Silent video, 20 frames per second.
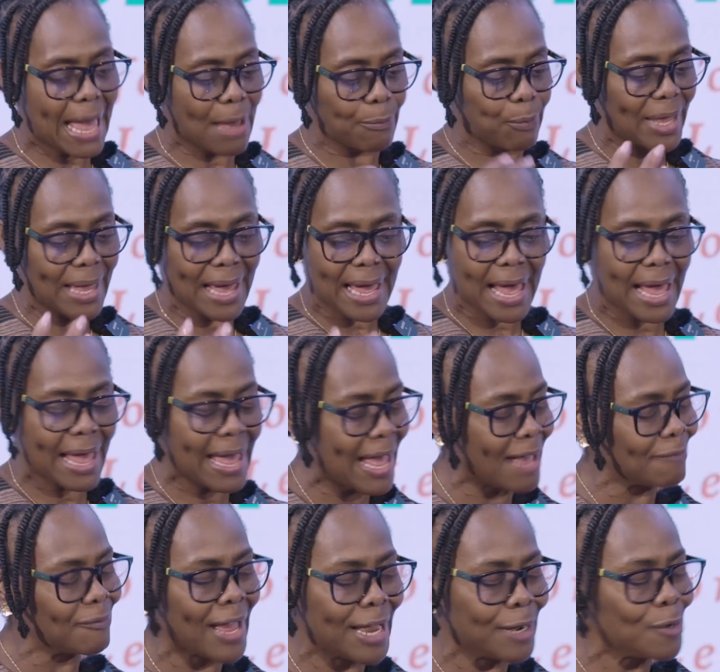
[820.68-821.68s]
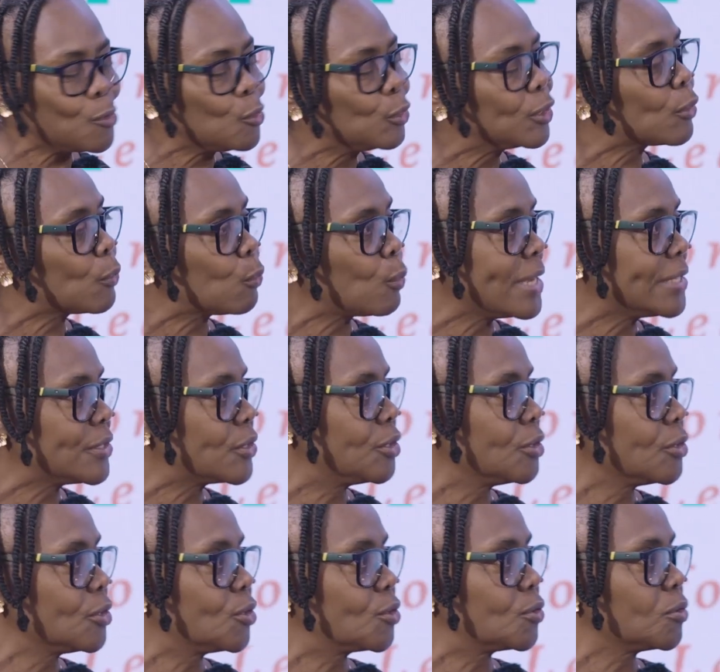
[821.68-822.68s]
we I have I know the
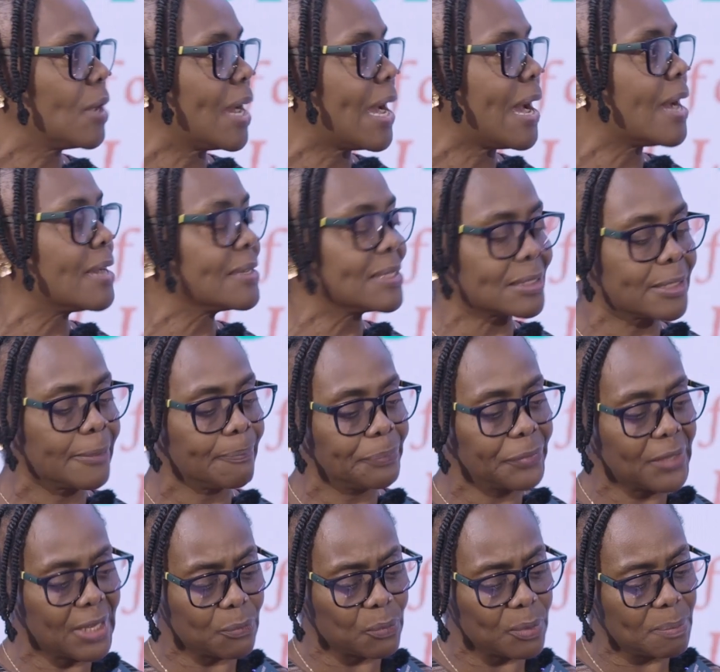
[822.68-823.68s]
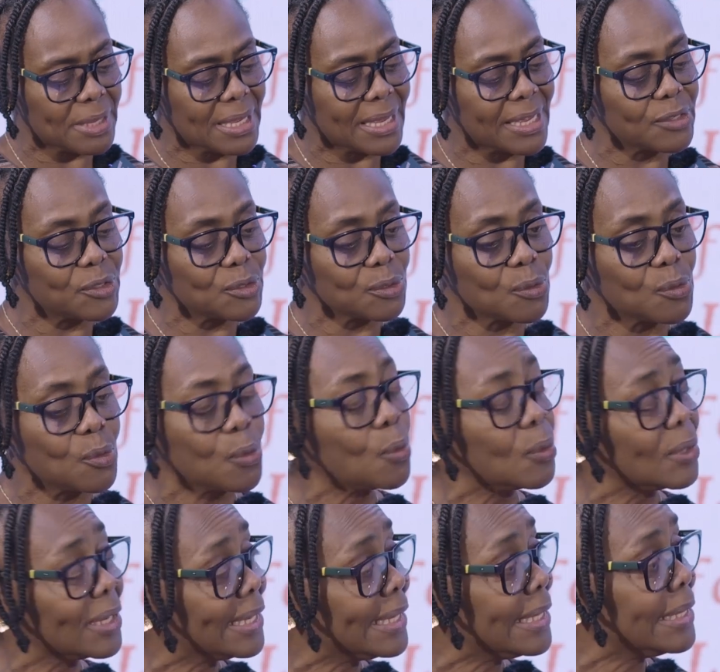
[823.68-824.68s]
questions to ask. And we began to
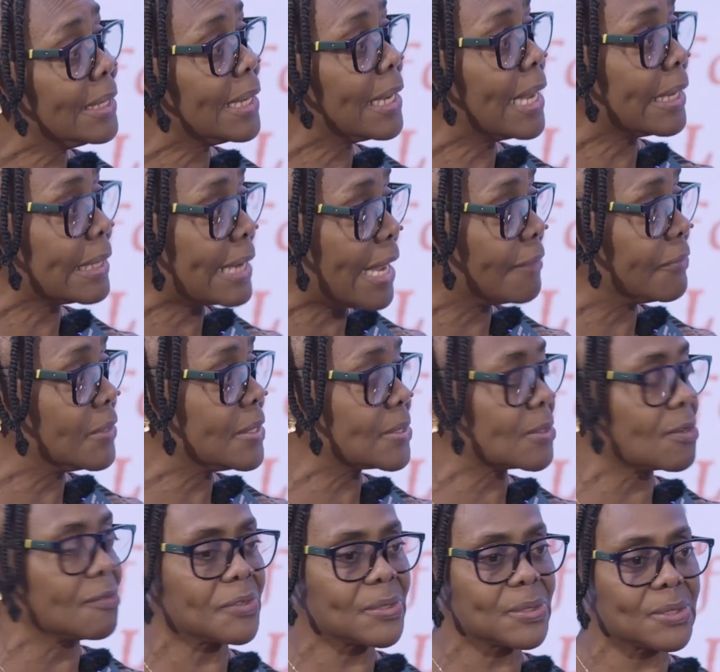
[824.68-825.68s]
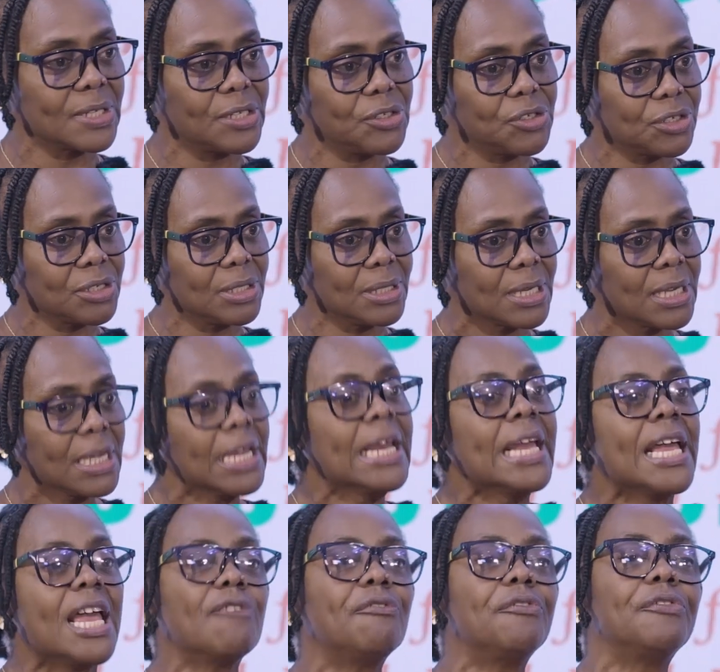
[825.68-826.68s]
go in and have this conversation.
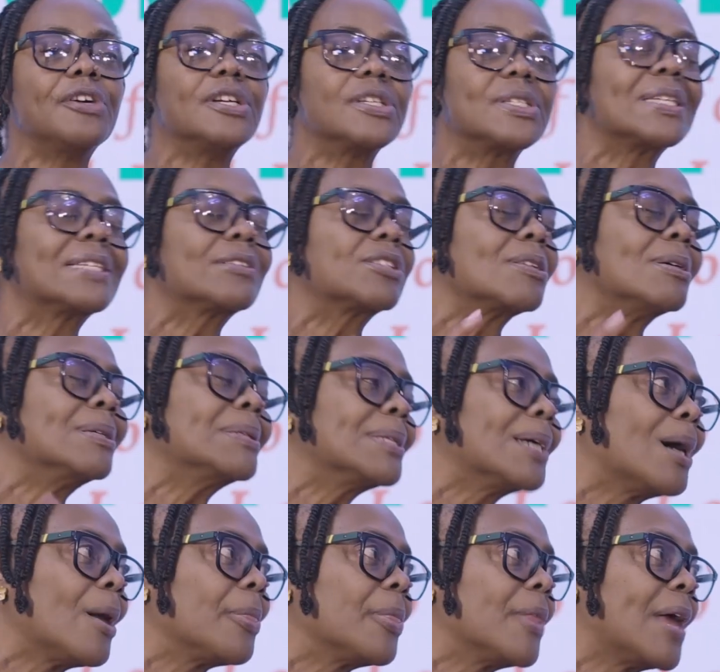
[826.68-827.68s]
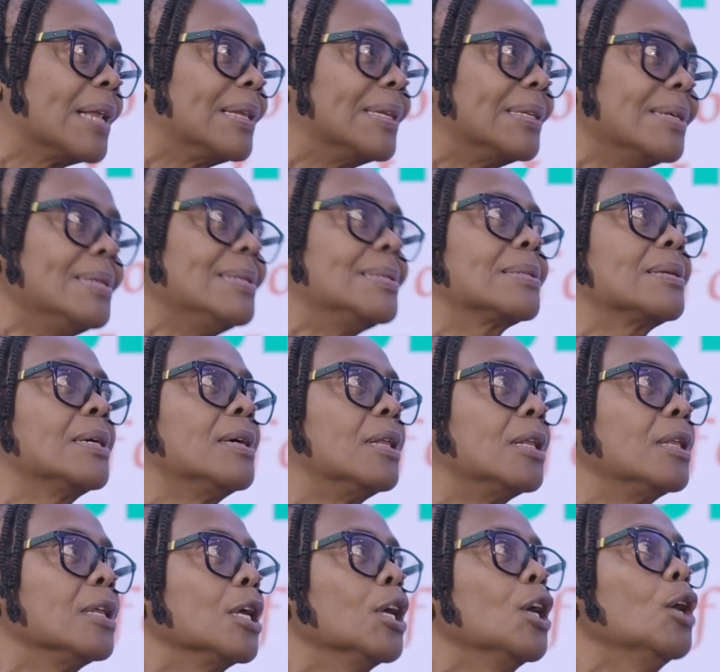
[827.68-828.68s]
It first turned out that this
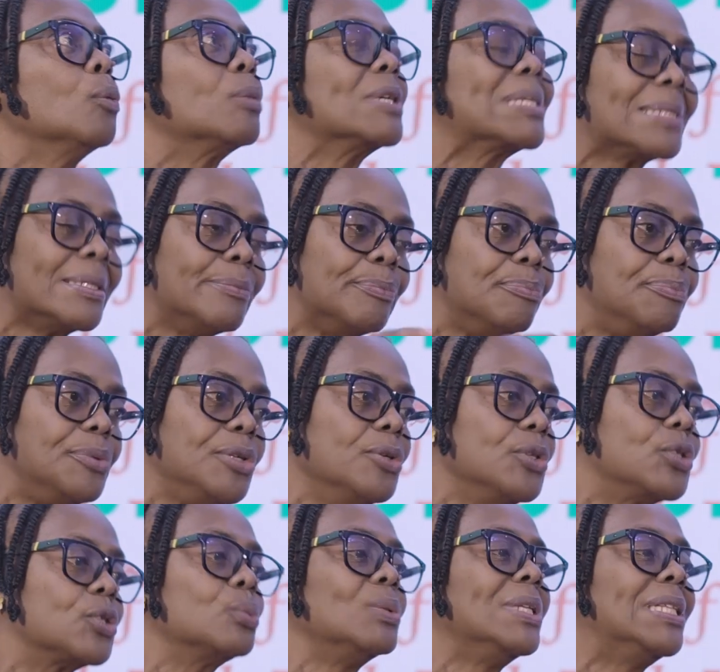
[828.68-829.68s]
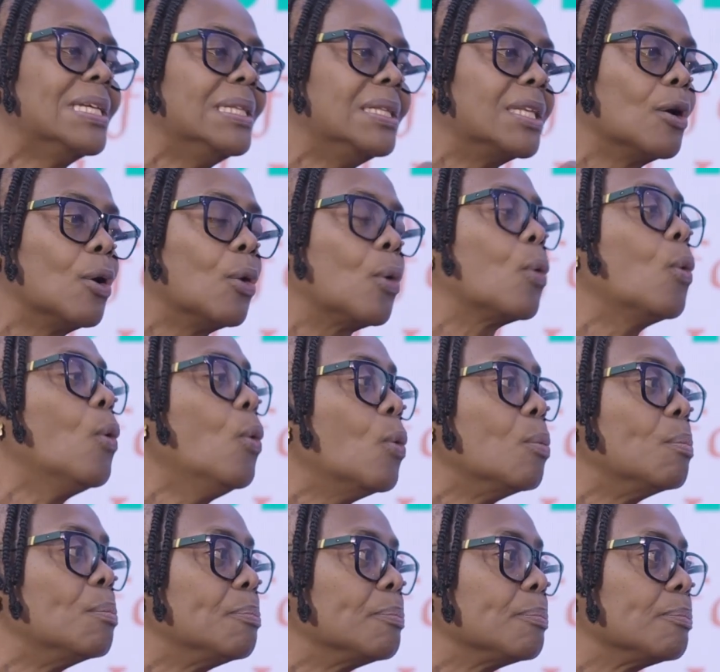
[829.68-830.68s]
girl was abused within the
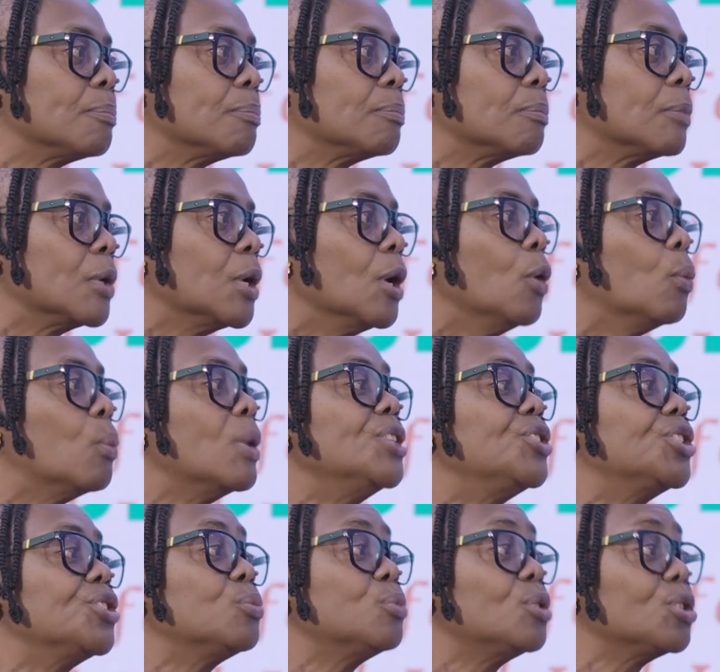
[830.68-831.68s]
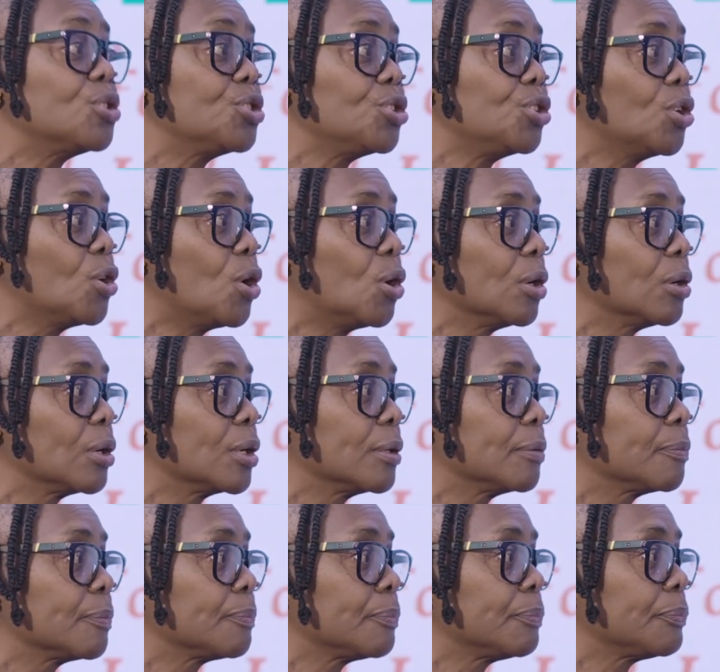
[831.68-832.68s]
home when she was young.
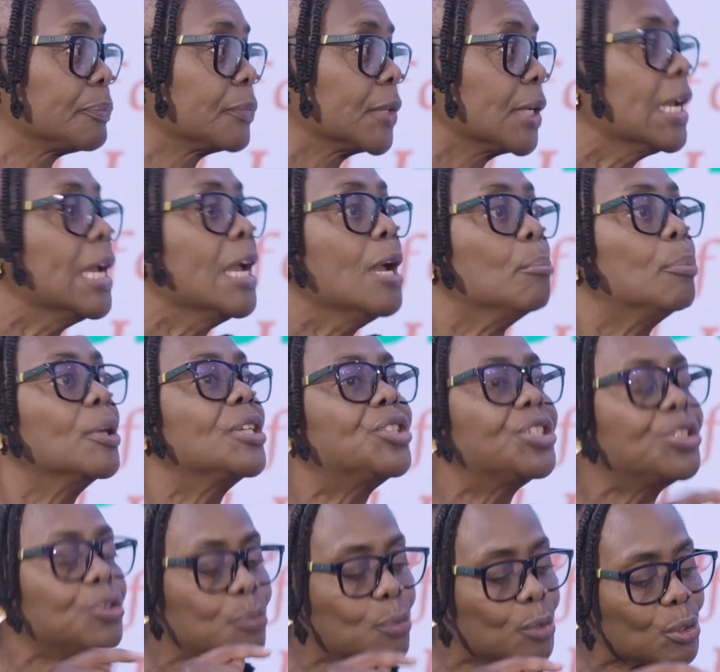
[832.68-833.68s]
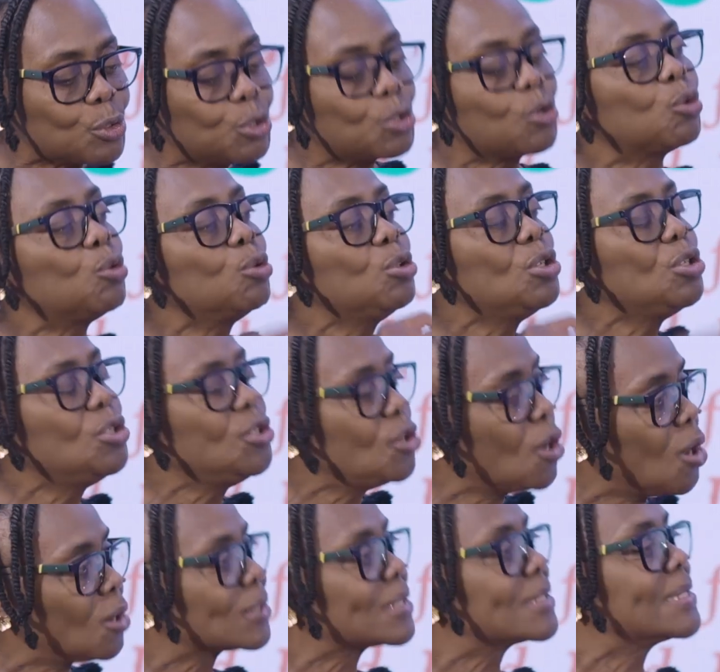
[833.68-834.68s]
But she, she could
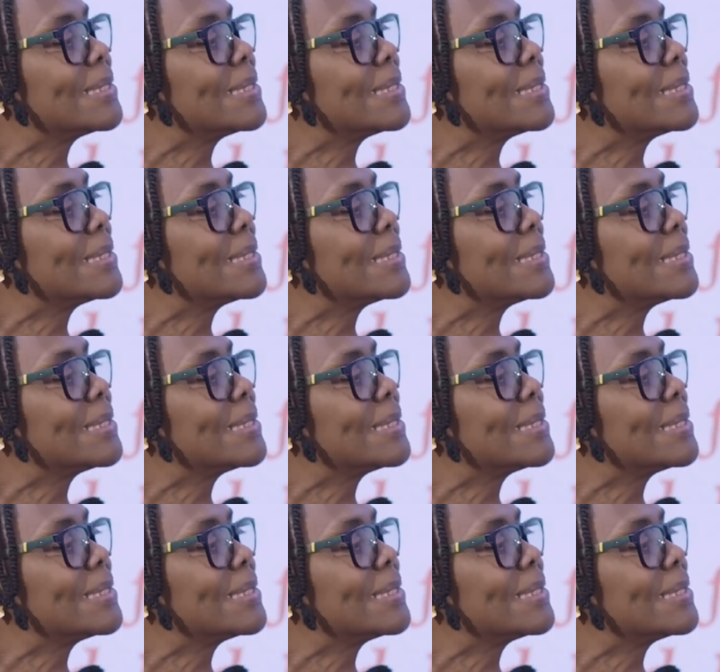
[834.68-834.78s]
not